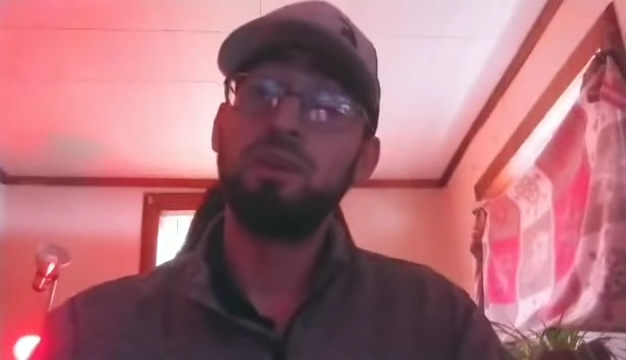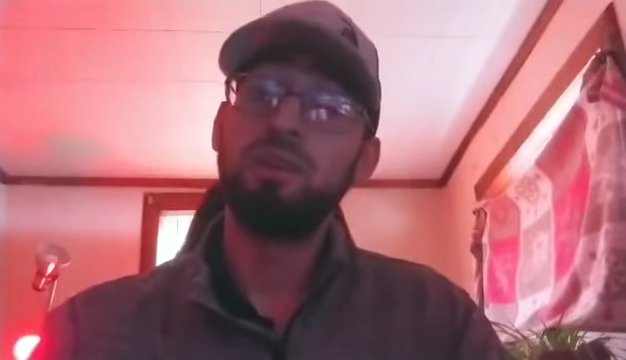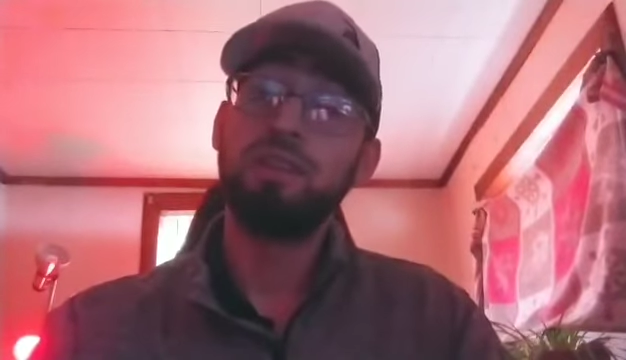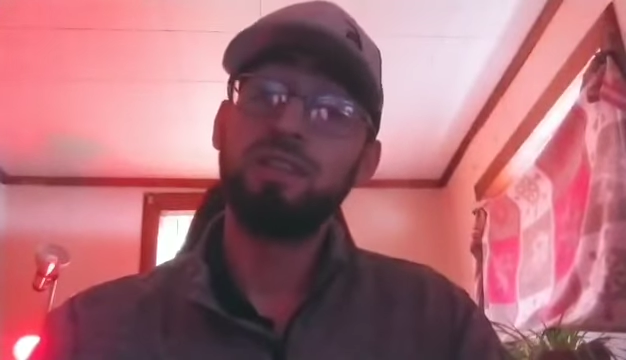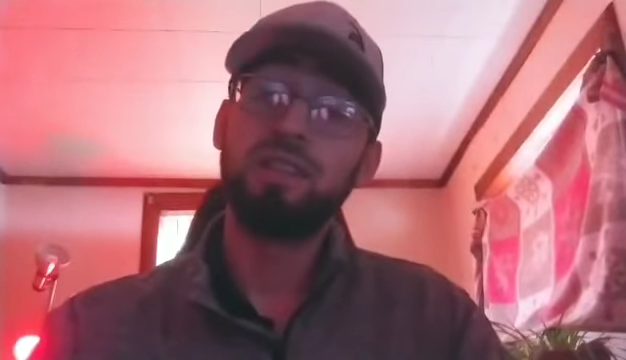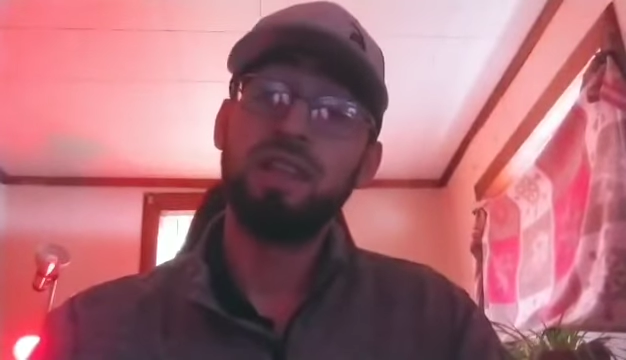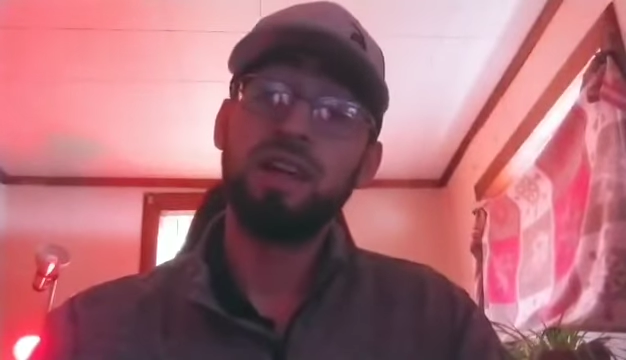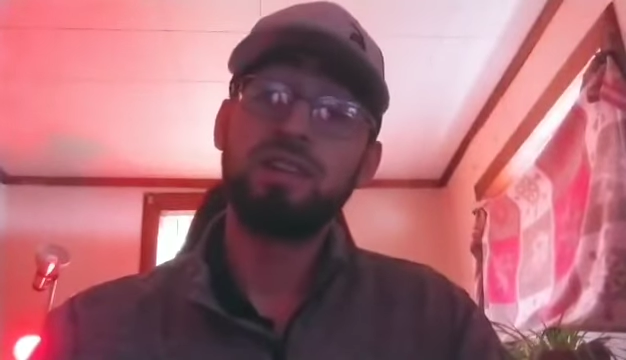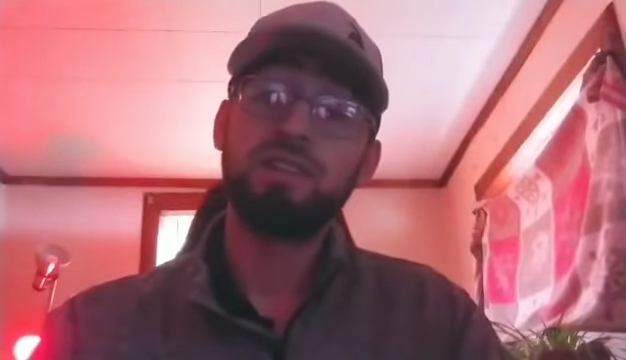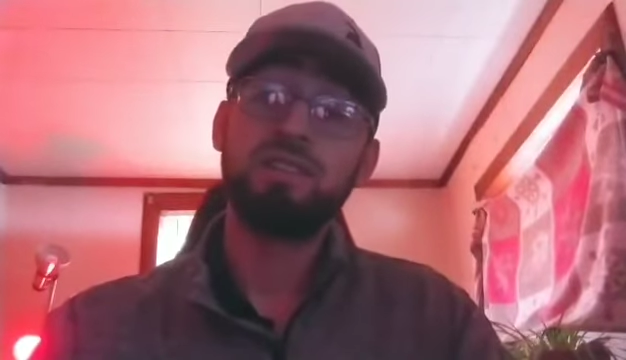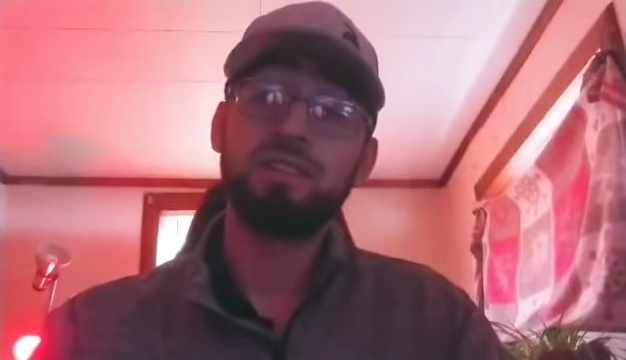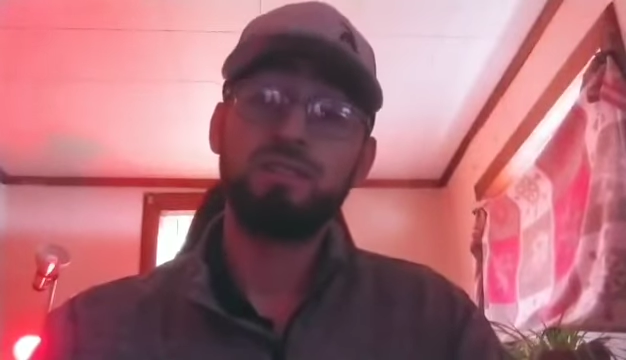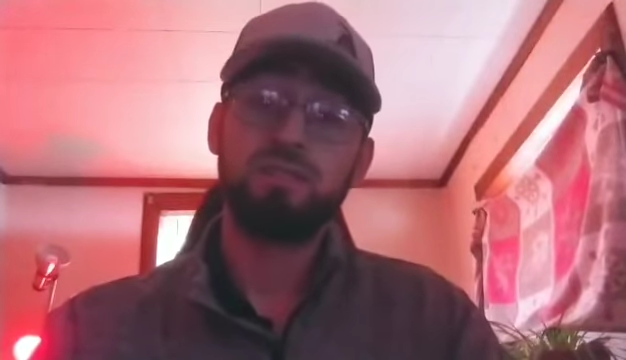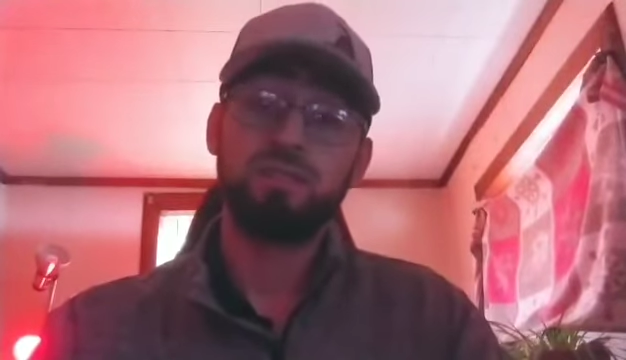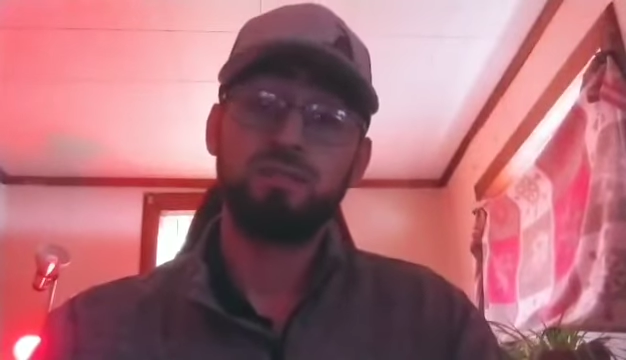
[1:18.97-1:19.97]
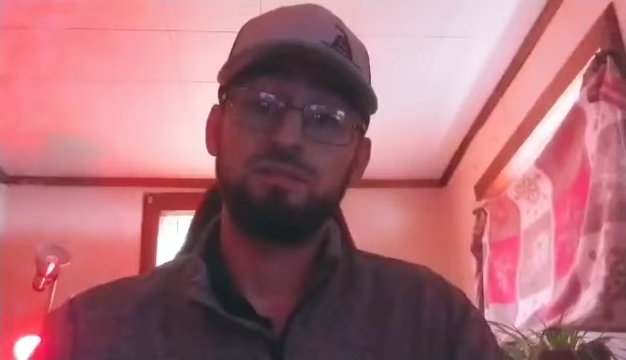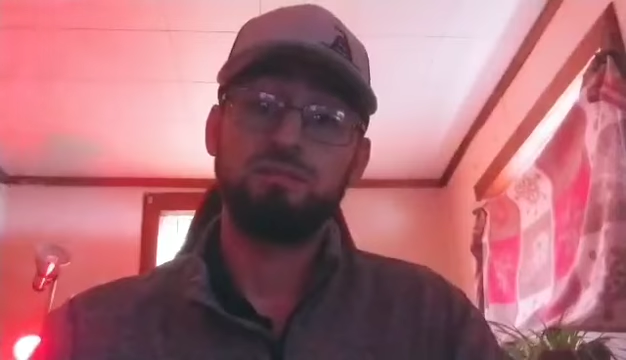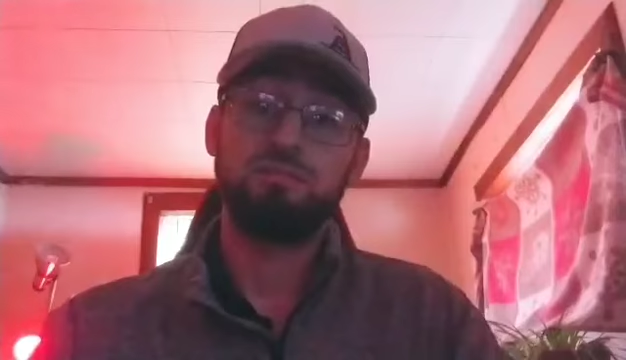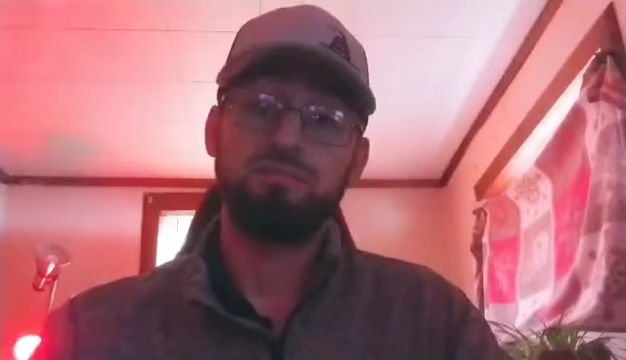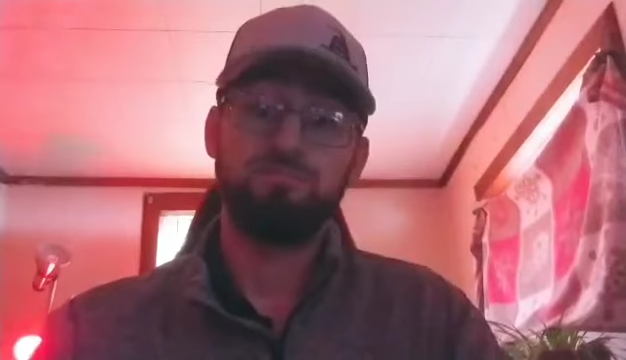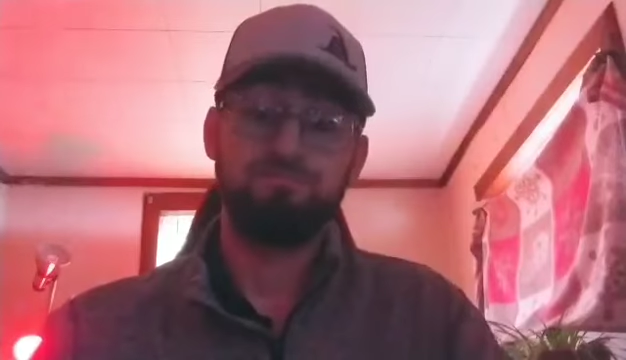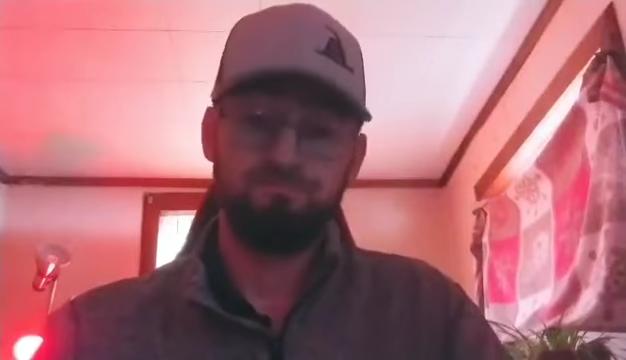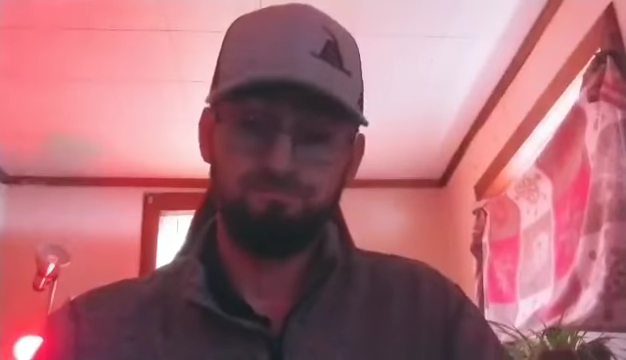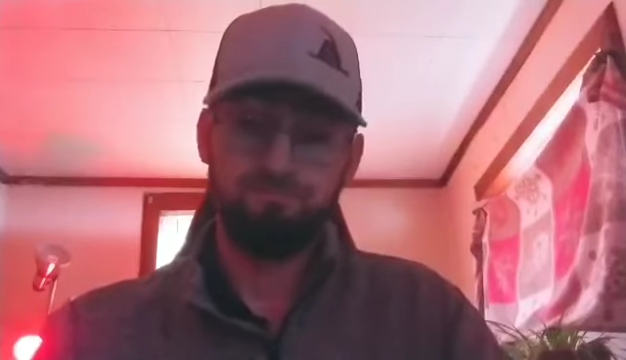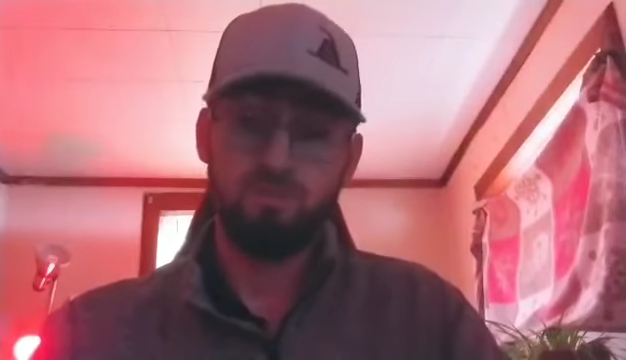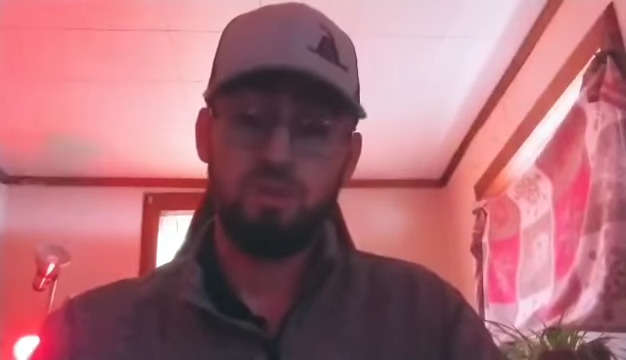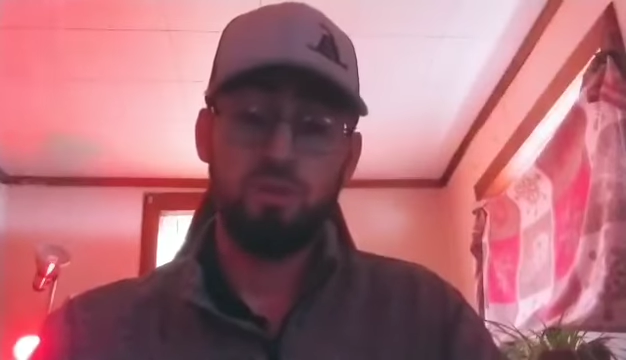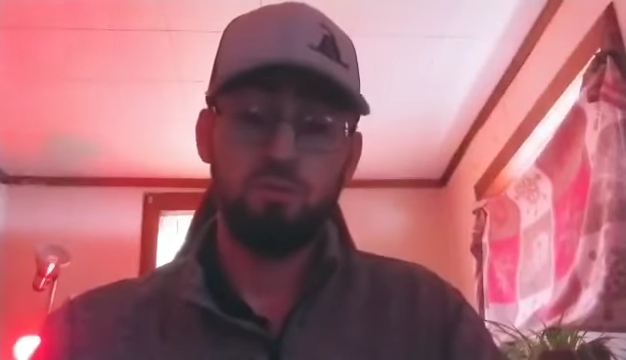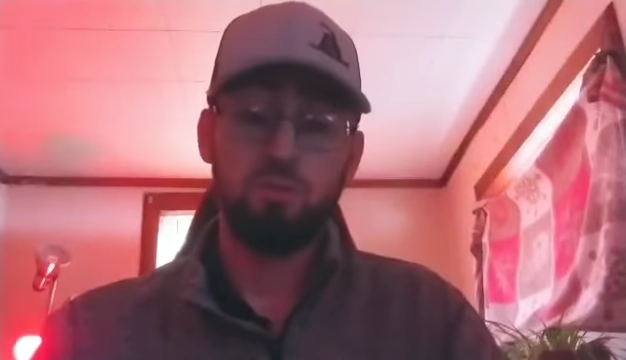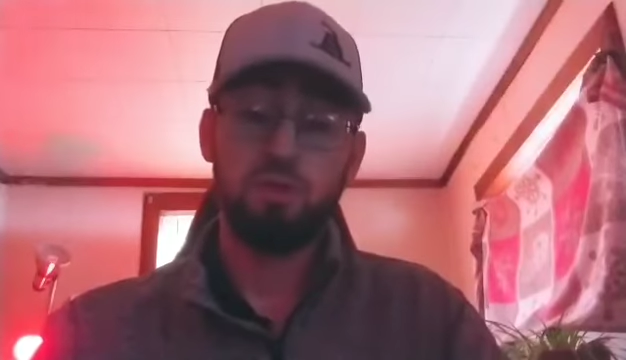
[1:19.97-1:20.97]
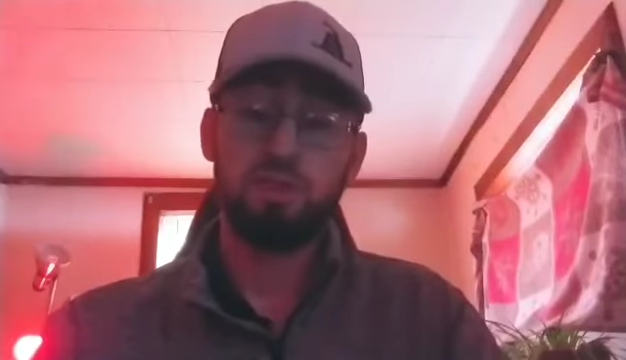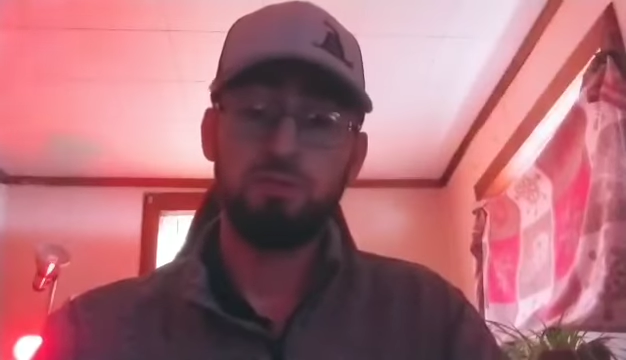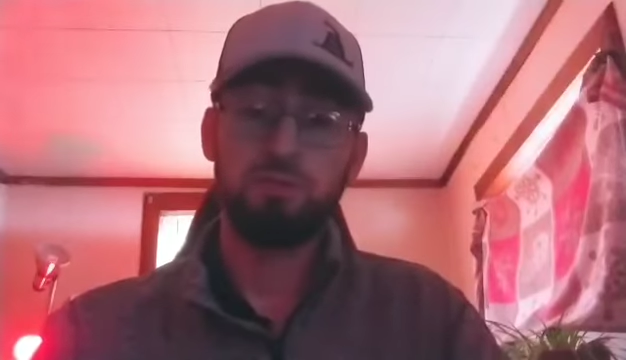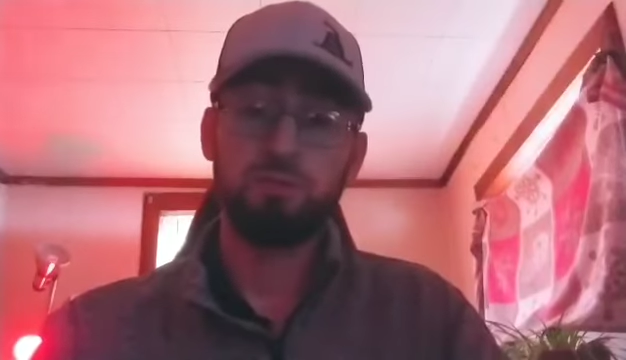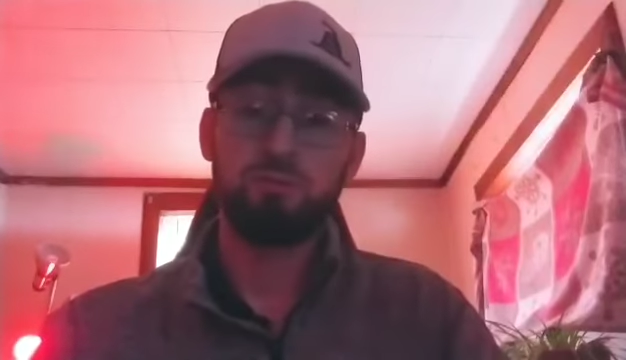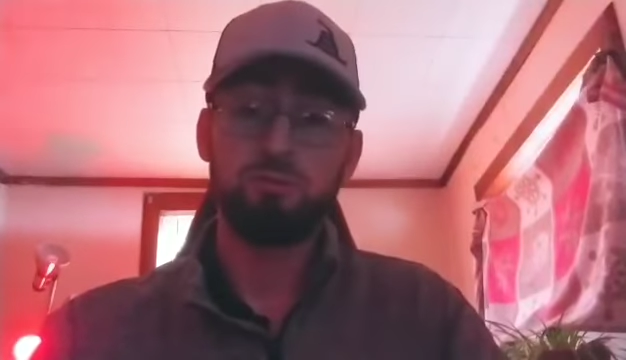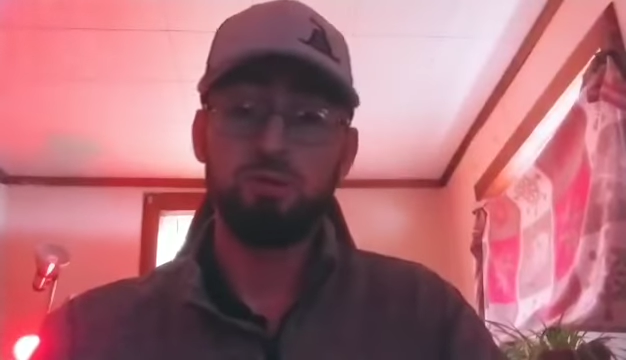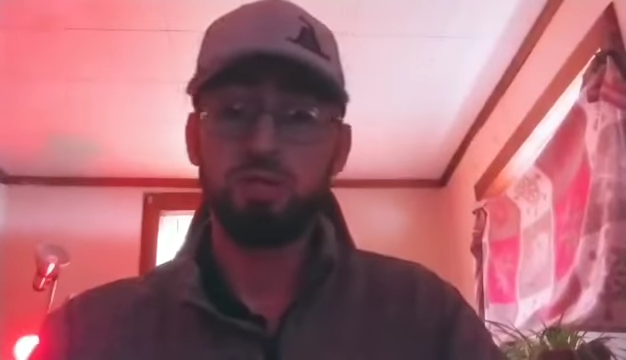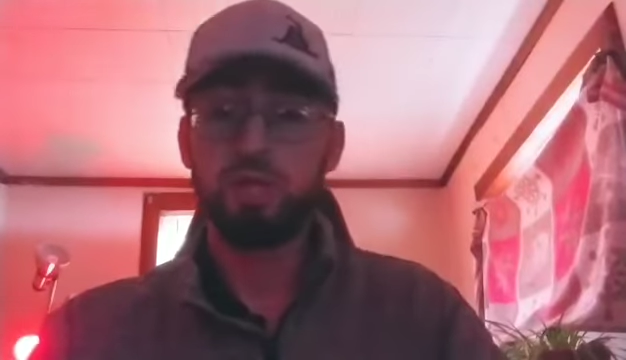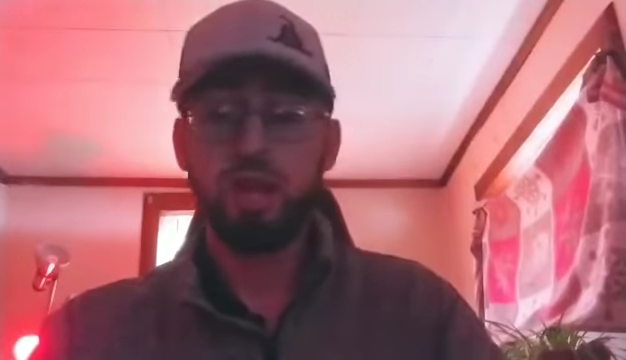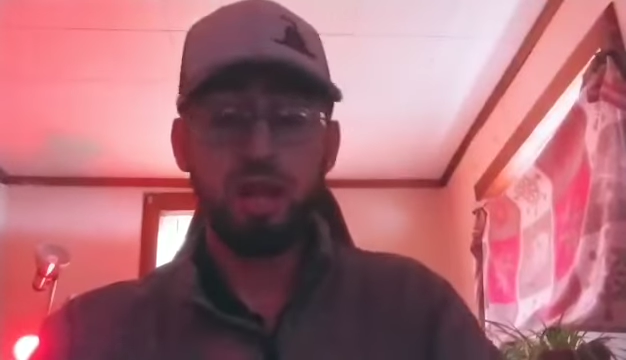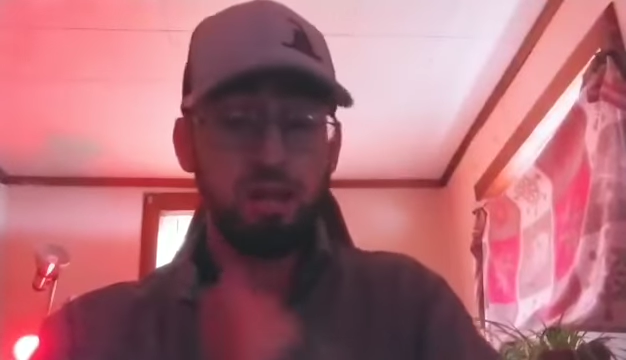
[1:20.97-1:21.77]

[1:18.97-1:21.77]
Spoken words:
nonetheless, we'll get those reshot